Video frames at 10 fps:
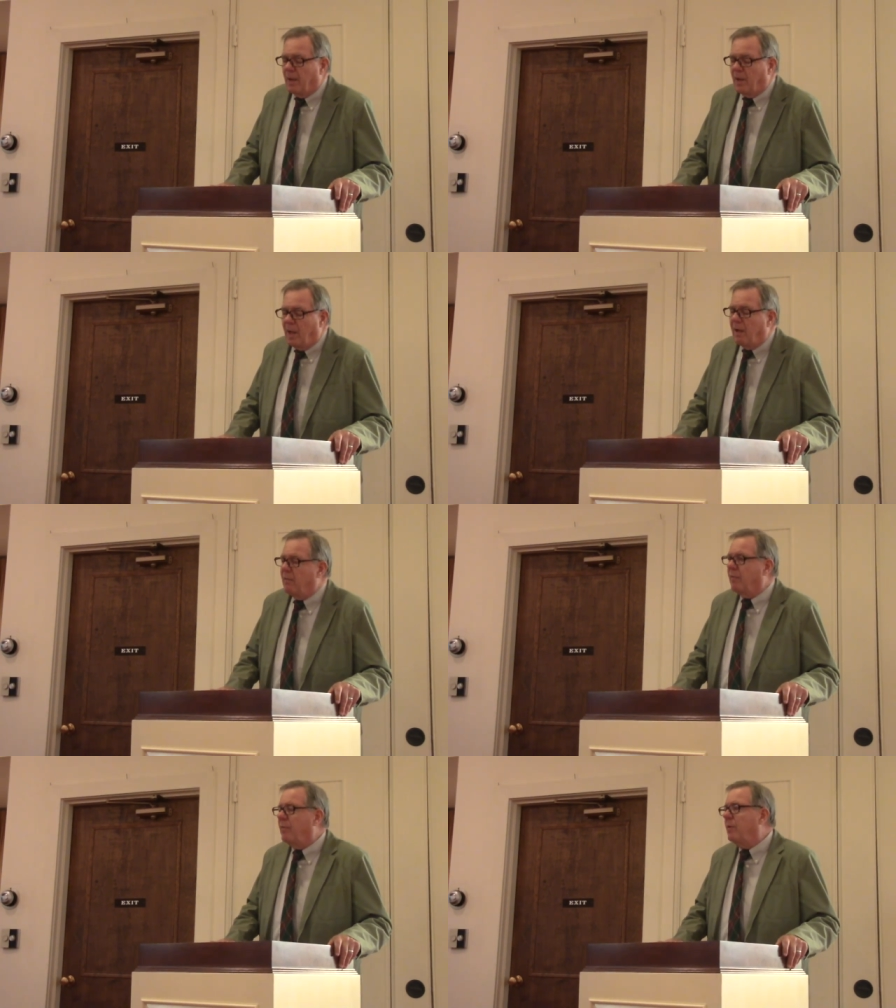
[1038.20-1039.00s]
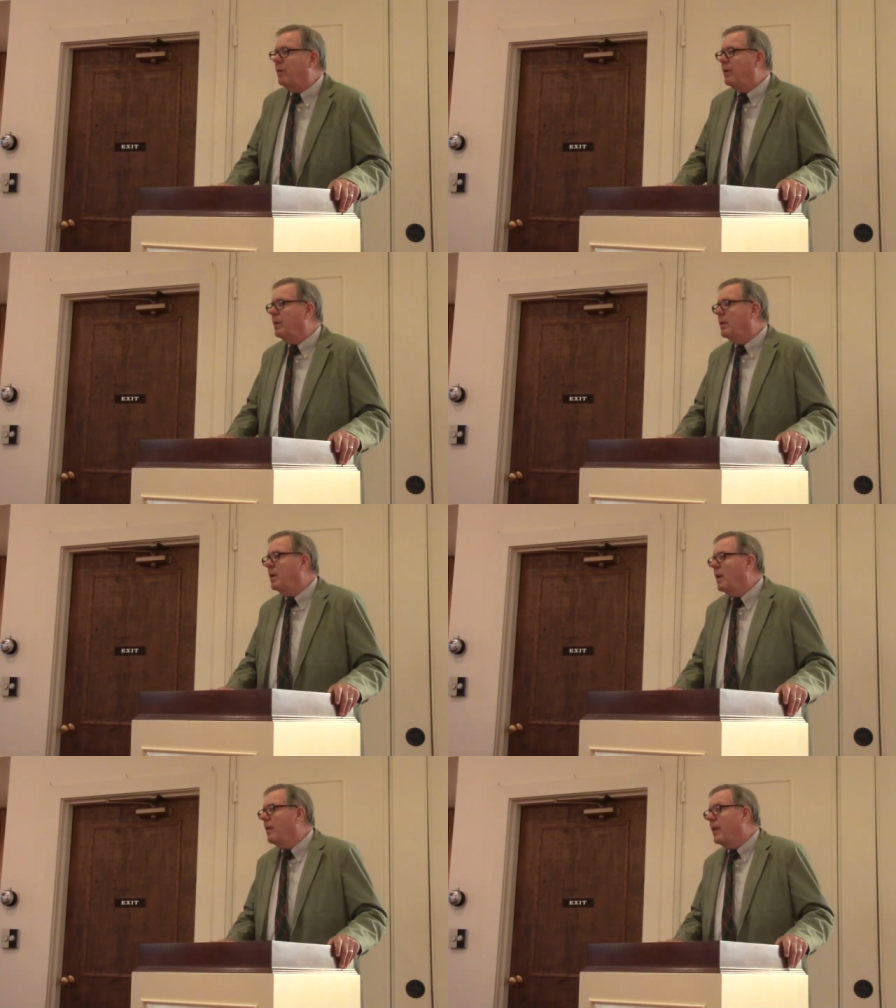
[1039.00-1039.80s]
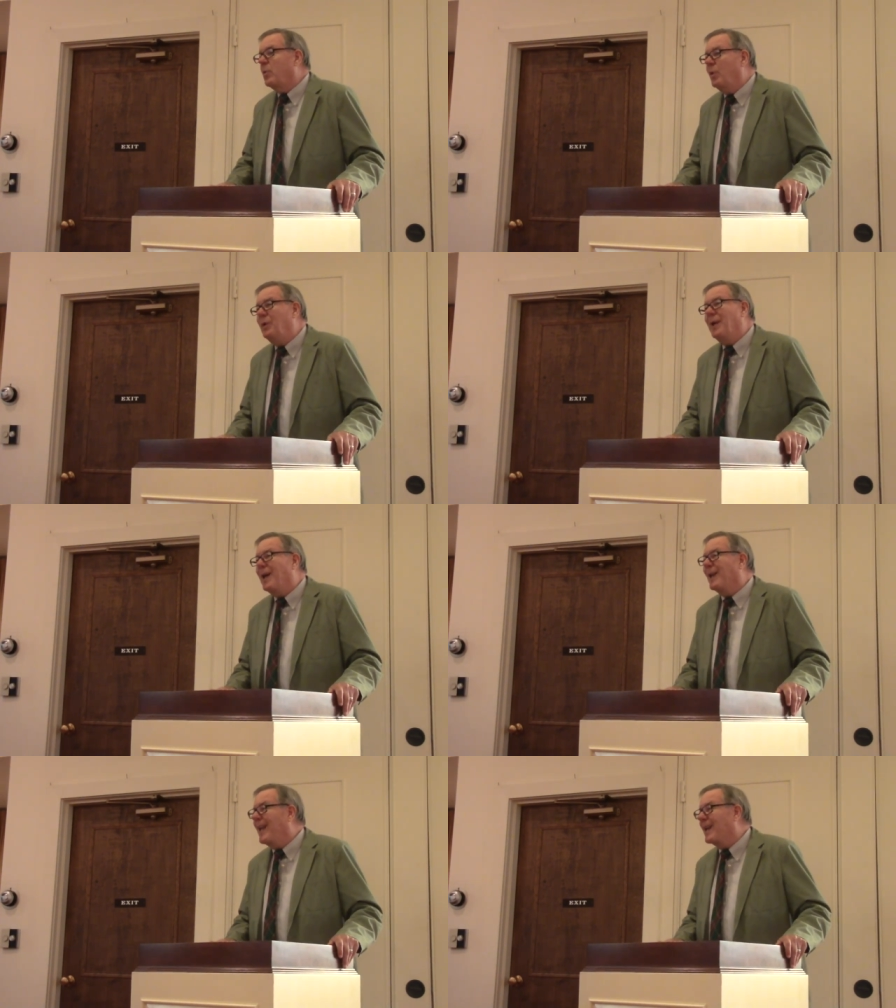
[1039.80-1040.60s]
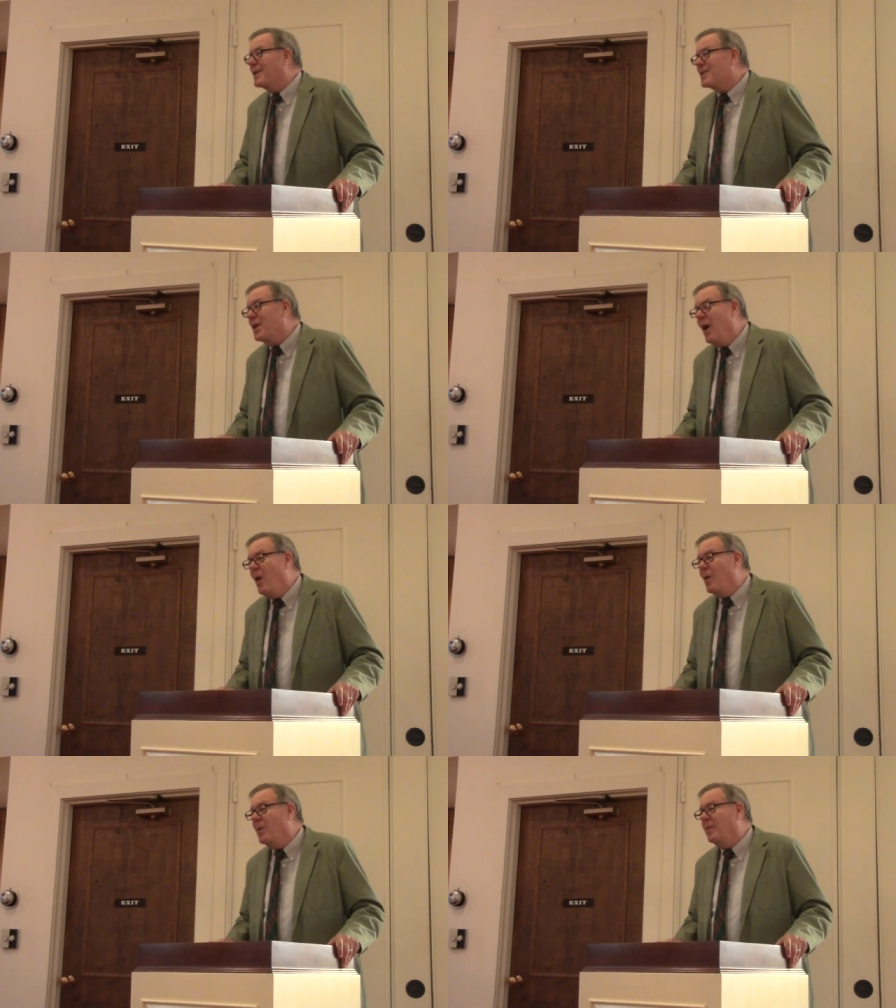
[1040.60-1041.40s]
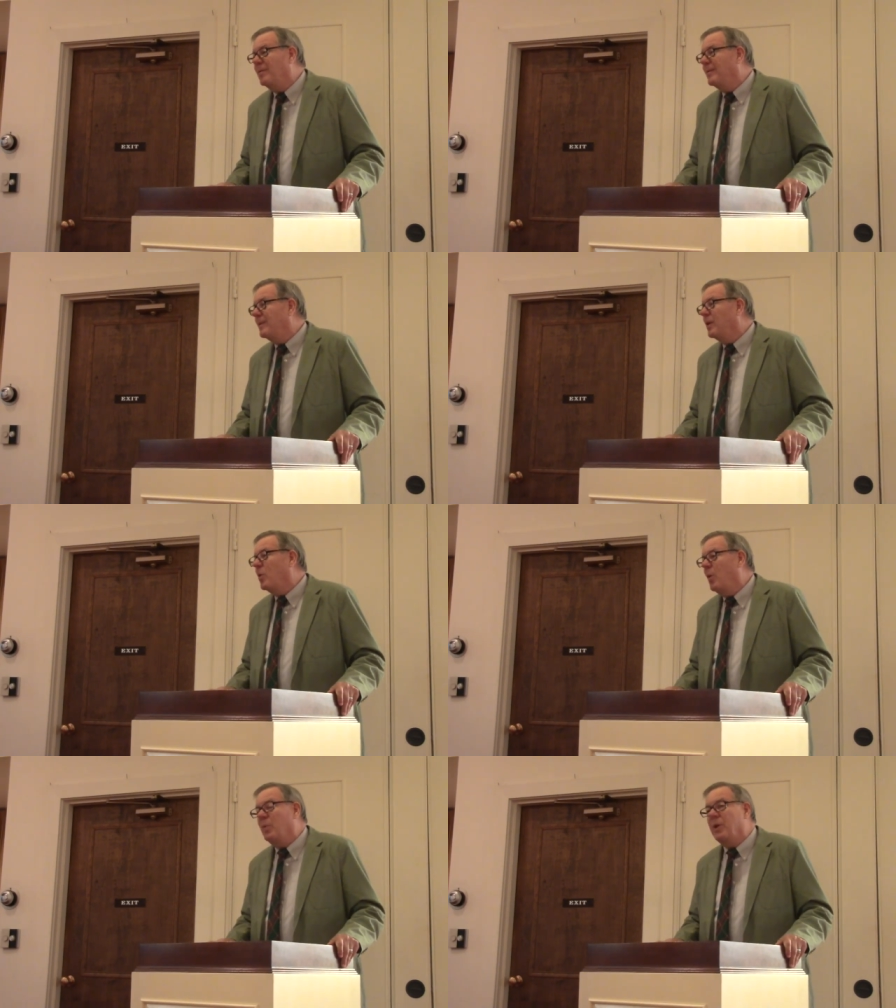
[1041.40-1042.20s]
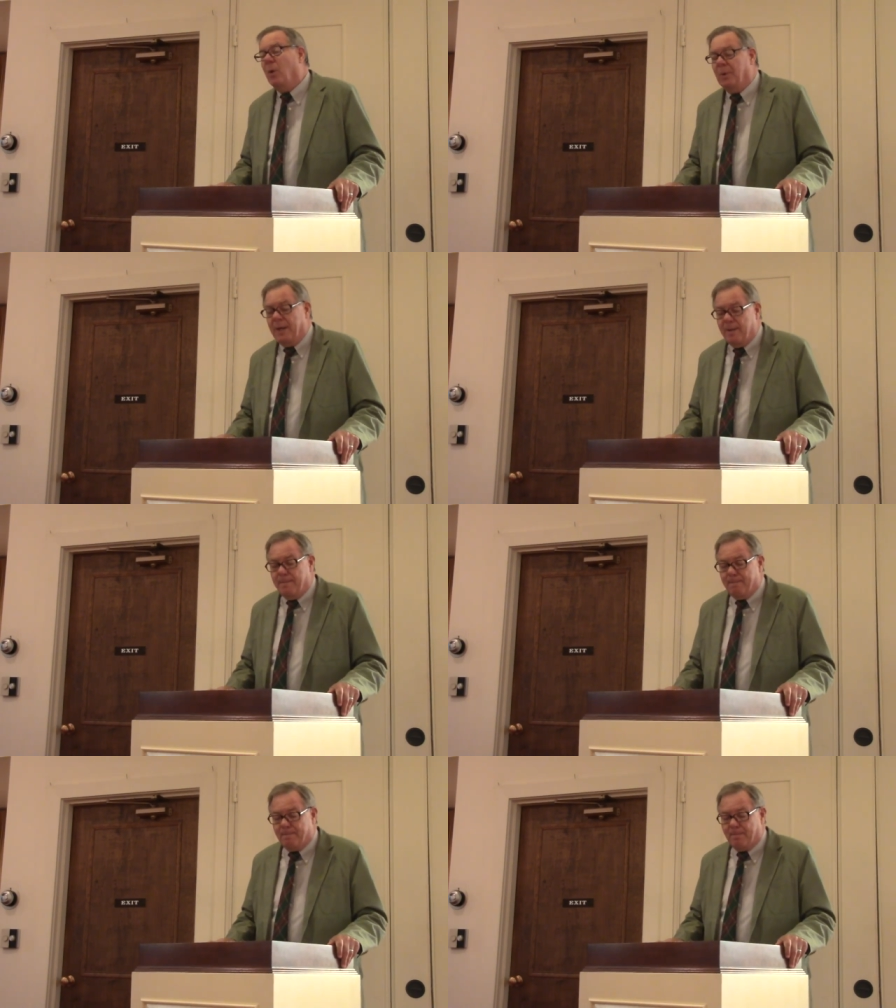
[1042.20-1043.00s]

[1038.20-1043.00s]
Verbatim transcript: a love that will not let us go, to quote the old hymn.